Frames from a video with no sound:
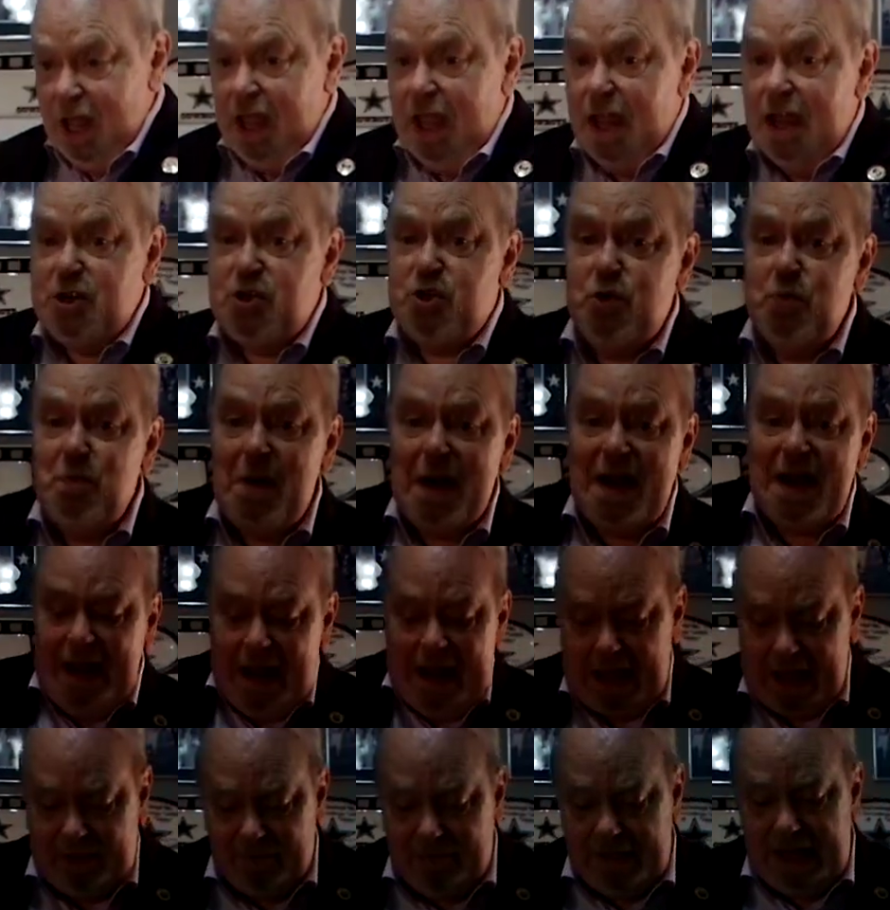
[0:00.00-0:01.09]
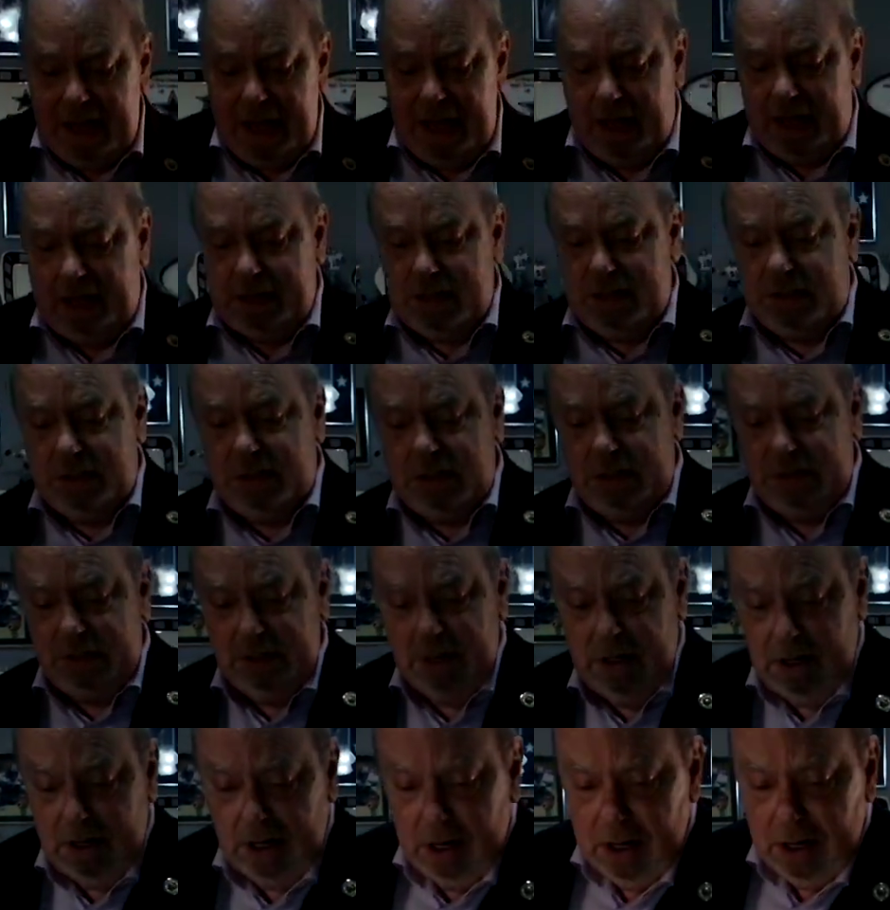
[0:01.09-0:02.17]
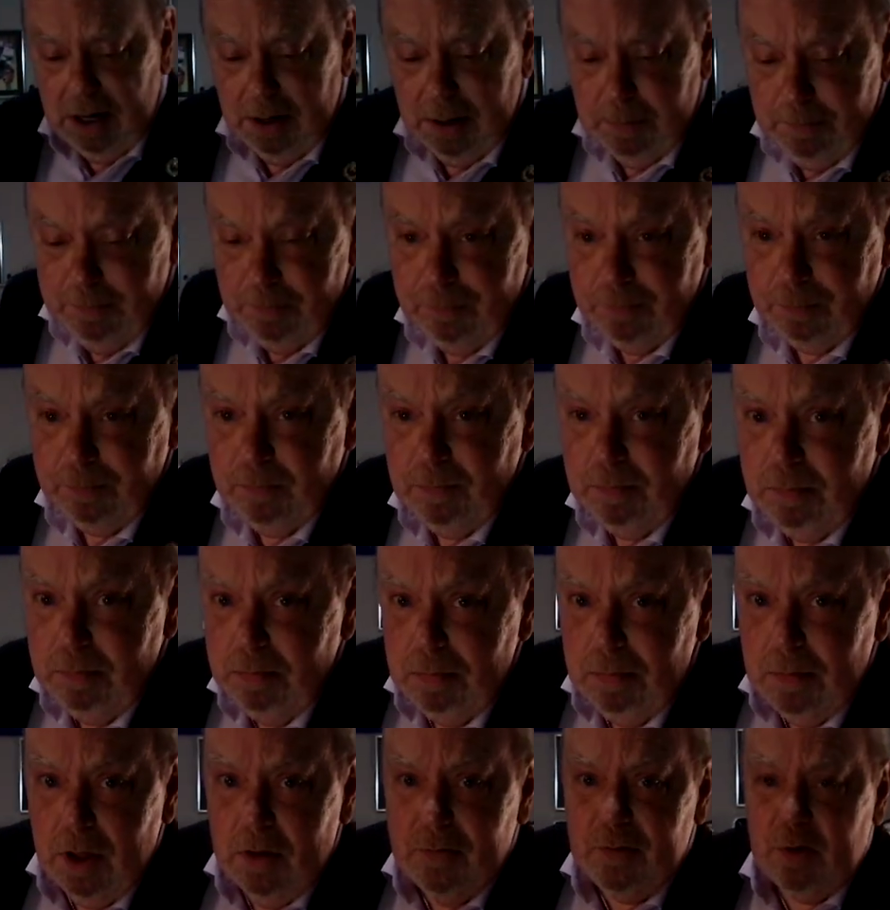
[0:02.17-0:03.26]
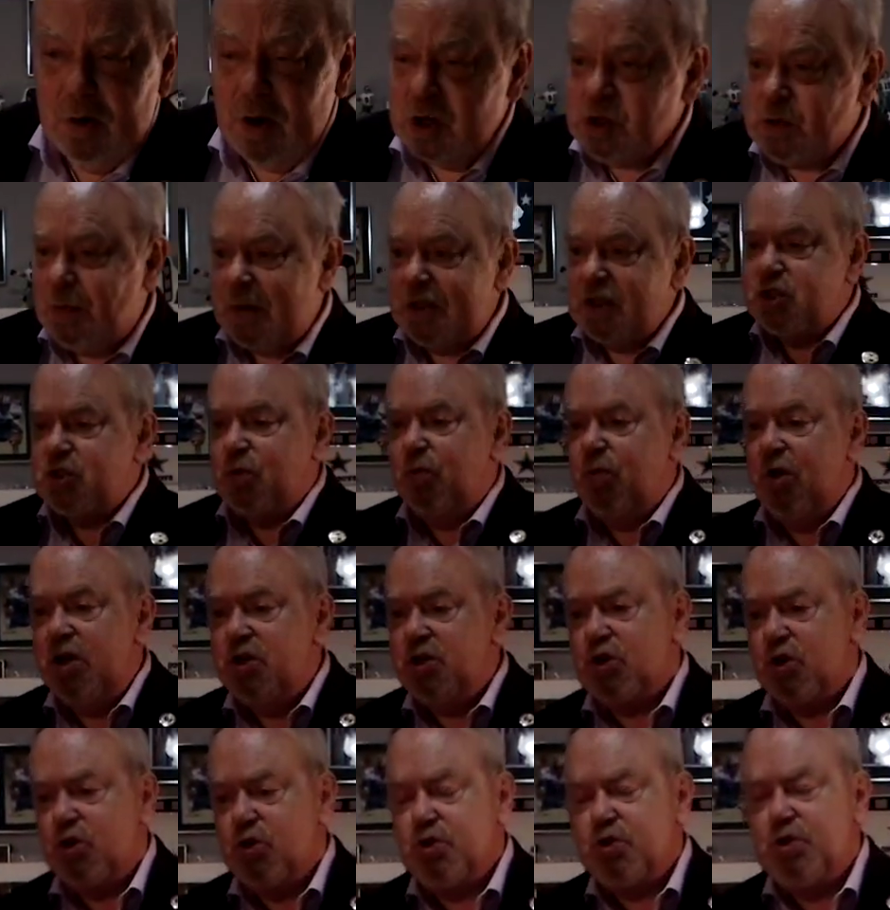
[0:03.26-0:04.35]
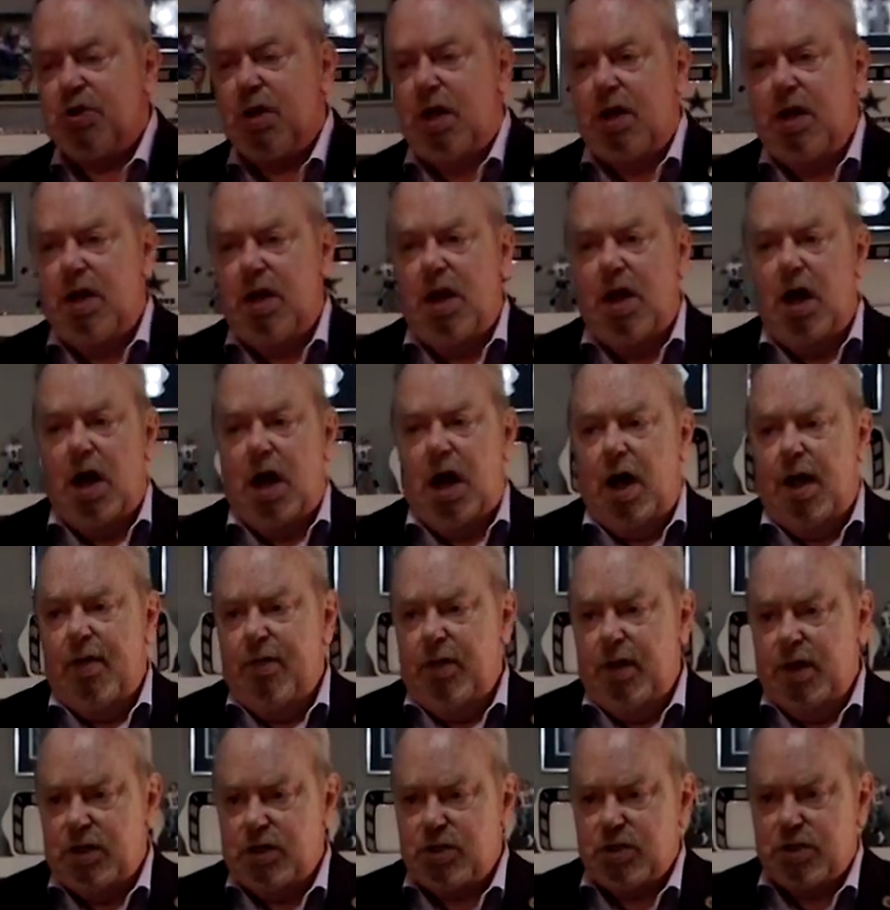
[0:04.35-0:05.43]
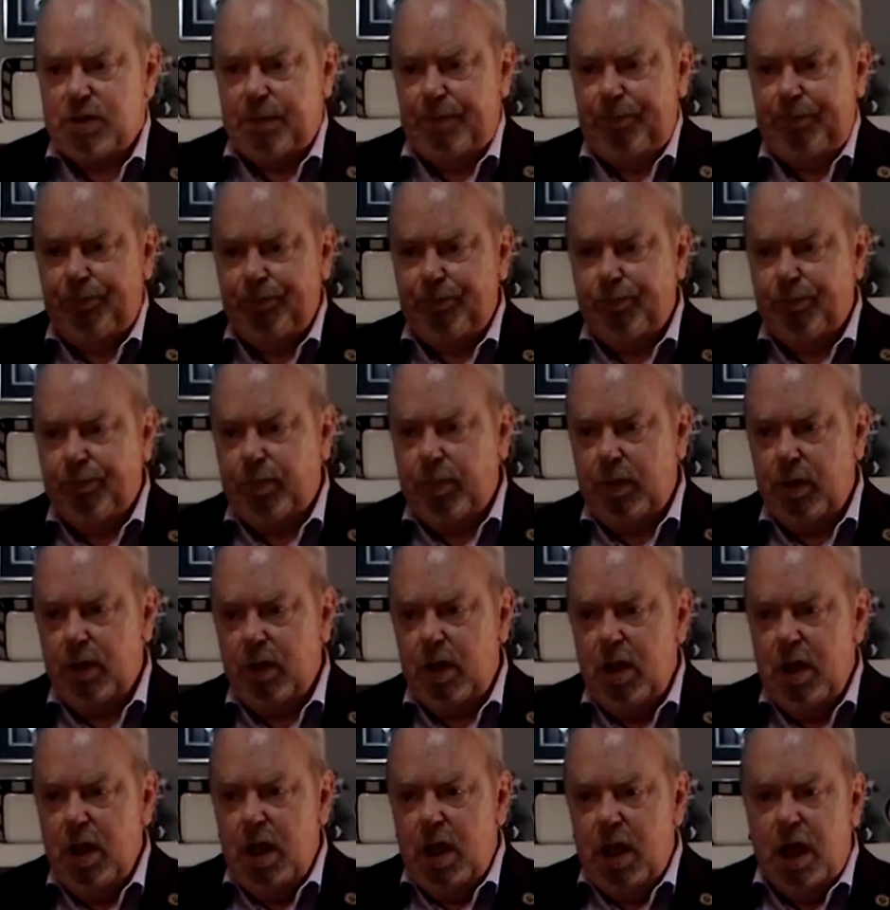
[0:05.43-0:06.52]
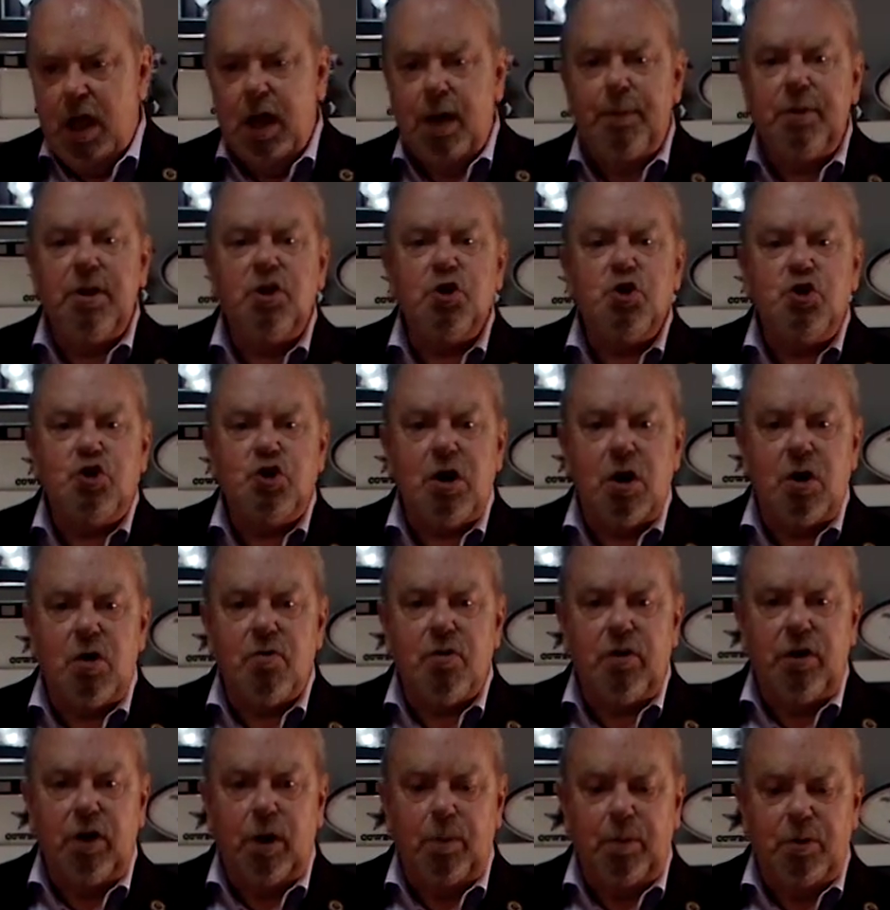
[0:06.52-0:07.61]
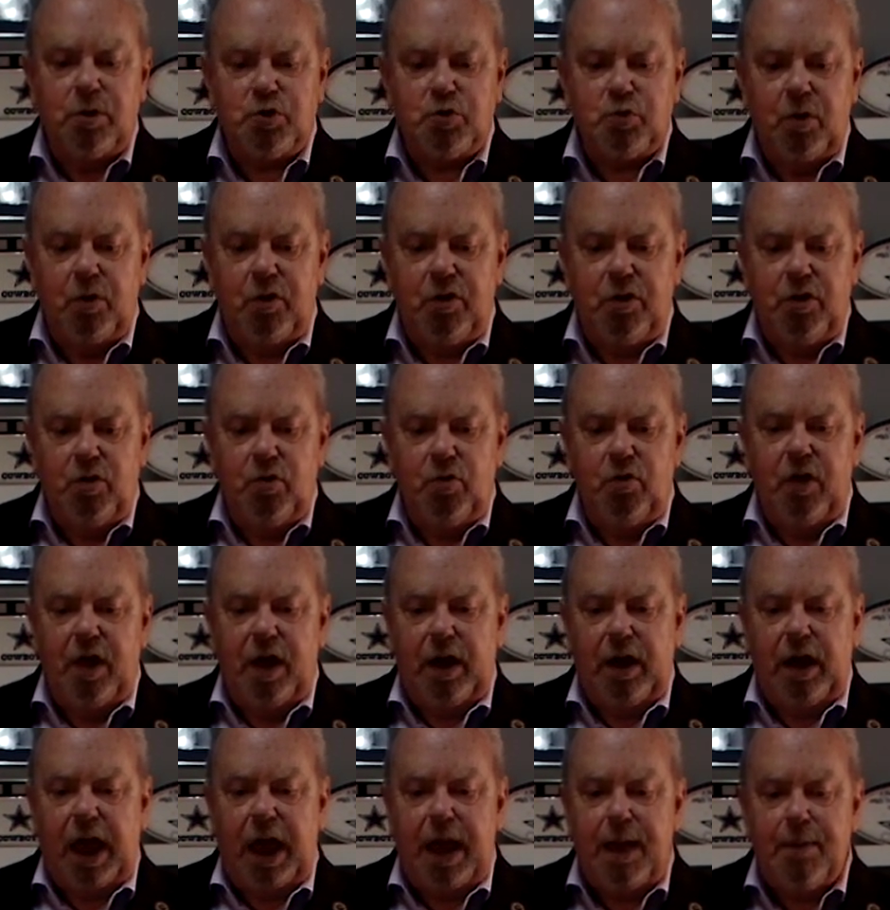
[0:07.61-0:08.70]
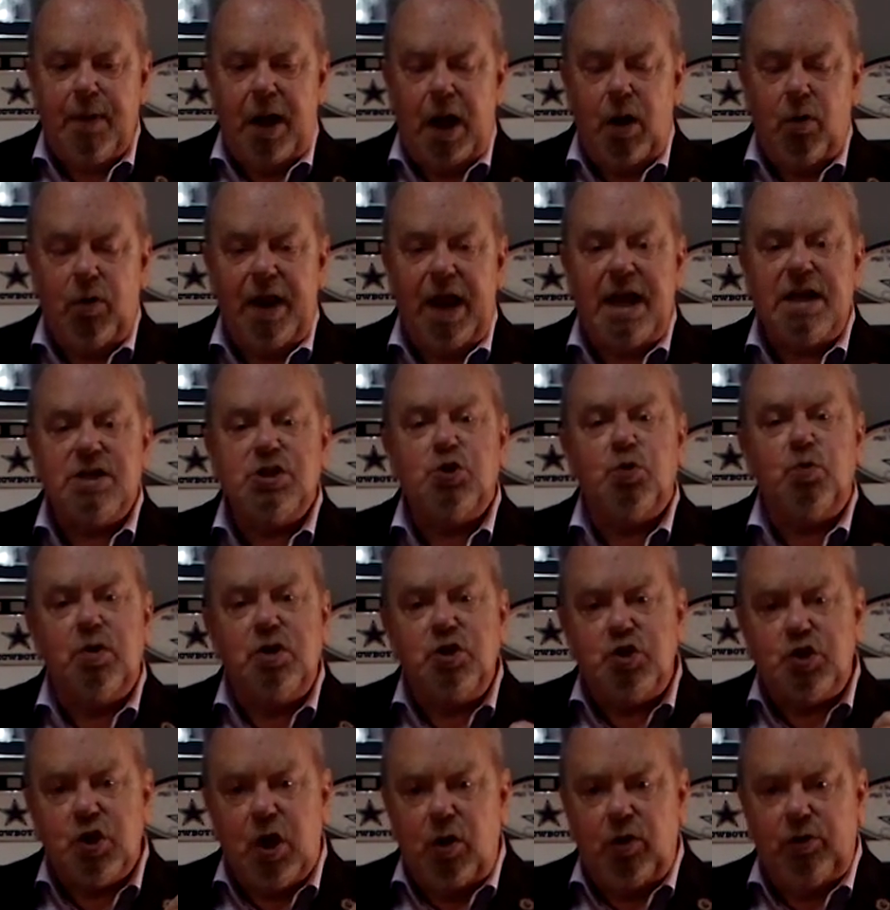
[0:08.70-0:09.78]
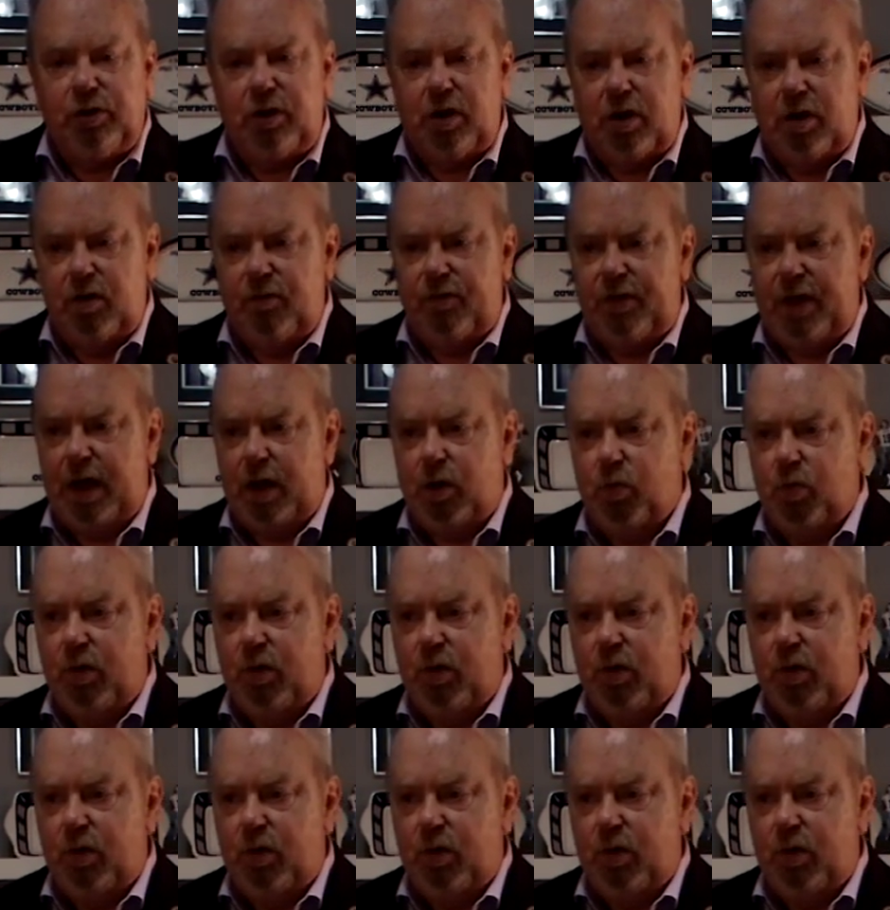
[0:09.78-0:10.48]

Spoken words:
as you might have guessed, there has been some research done on this. And I'm going to share the numbers with you that came out as a result of that